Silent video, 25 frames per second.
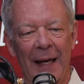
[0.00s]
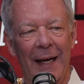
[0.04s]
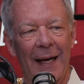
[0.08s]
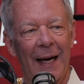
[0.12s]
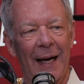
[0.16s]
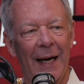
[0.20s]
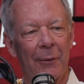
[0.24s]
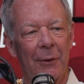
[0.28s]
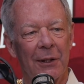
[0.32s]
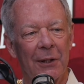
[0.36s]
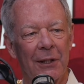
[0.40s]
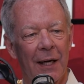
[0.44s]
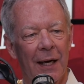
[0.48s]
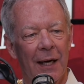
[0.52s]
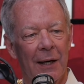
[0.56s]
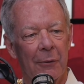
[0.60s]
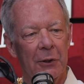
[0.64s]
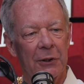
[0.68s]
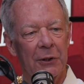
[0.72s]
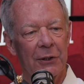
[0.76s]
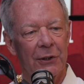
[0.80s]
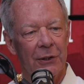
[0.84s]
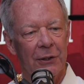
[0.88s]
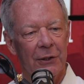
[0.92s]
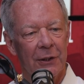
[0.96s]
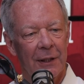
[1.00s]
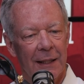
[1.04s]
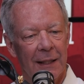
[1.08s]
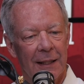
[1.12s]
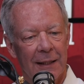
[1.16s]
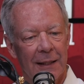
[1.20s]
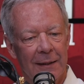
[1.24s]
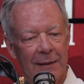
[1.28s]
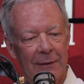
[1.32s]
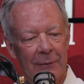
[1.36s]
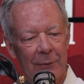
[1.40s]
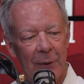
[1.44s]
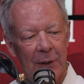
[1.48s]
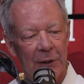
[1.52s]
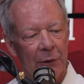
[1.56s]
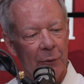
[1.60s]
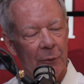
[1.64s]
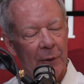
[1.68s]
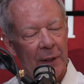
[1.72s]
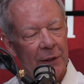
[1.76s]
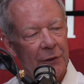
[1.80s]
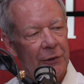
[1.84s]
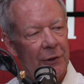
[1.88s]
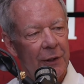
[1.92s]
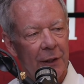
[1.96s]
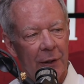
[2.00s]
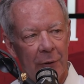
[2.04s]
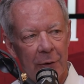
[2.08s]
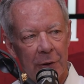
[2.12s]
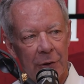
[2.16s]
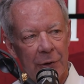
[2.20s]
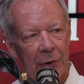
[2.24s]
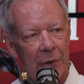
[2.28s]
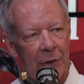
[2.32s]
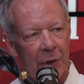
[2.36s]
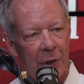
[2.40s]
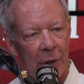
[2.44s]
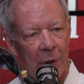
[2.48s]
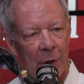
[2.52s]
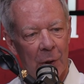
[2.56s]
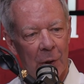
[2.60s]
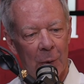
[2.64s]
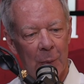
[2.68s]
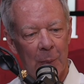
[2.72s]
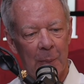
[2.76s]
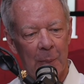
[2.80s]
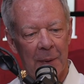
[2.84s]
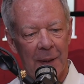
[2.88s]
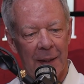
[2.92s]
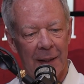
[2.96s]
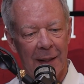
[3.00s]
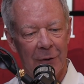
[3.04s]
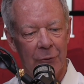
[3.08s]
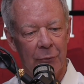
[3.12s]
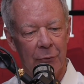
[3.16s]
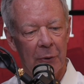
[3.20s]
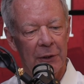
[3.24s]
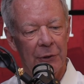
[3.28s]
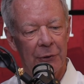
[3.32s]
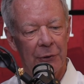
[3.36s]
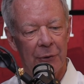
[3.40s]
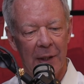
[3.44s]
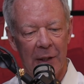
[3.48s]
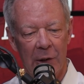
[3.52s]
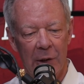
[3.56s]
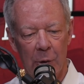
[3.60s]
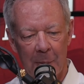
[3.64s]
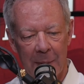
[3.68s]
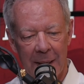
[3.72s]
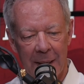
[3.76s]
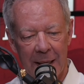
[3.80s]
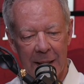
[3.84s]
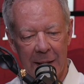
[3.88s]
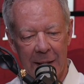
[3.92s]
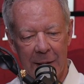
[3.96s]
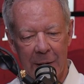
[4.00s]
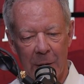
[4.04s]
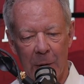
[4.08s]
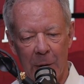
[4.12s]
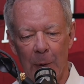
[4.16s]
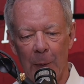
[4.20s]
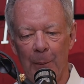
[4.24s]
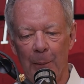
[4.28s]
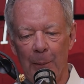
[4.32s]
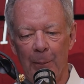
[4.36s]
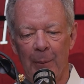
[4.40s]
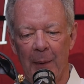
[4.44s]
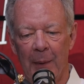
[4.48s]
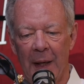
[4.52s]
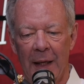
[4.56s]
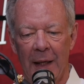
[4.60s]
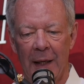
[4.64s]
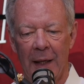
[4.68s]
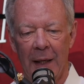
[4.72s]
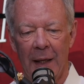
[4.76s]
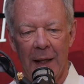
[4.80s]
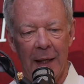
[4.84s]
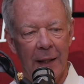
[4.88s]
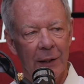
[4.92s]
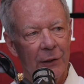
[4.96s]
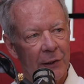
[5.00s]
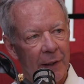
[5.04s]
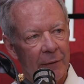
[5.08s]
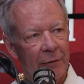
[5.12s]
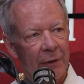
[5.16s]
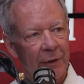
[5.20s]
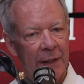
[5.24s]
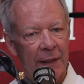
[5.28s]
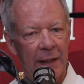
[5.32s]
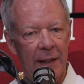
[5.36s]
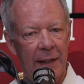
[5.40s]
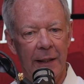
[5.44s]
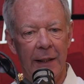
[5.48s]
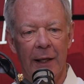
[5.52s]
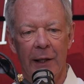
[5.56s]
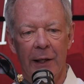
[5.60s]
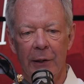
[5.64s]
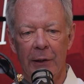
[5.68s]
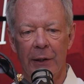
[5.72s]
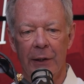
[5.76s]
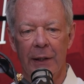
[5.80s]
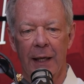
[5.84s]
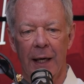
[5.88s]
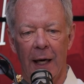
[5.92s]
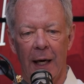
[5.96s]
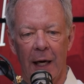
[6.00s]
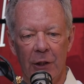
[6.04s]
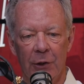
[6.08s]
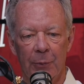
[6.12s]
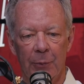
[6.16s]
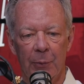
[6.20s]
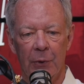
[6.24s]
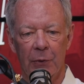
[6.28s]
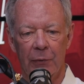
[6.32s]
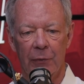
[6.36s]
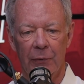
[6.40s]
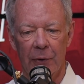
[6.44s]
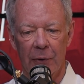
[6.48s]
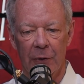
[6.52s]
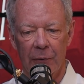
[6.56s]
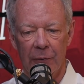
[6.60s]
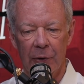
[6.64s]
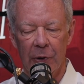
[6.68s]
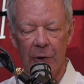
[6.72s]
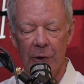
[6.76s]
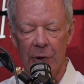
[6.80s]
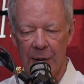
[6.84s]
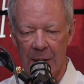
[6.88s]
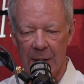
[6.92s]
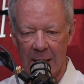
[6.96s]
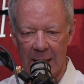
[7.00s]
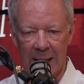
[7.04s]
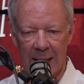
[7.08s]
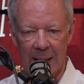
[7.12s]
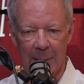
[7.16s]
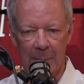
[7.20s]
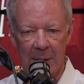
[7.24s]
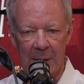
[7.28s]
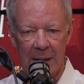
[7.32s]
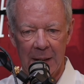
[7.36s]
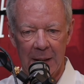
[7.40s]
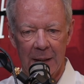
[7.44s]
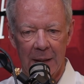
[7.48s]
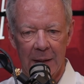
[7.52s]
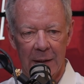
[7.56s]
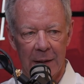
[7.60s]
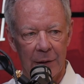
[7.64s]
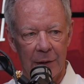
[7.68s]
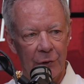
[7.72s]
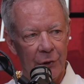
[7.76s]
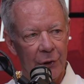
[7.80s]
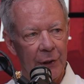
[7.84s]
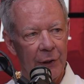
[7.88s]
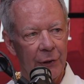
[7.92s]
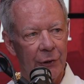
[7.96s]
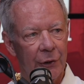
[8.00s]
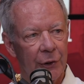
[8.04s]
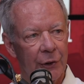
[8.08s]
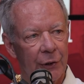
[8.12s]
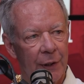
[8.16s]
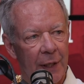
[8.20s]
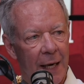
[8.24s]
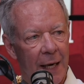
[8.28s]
I was I was uh, wasn't raised in a Christian home. I was raised in a traumatic home, and at seventeen, I heard the gospel for the first time that Jesus